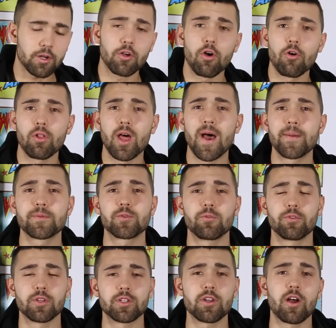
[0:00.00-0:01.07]
of collabs. We
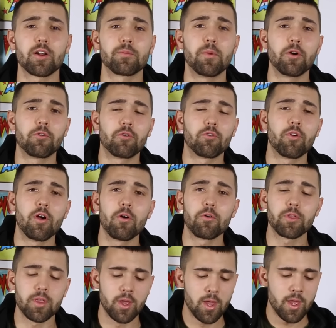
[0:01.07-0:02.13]
really talked about
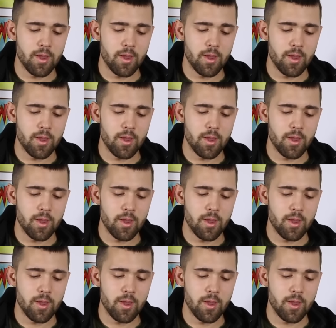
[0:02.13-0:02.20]
growth,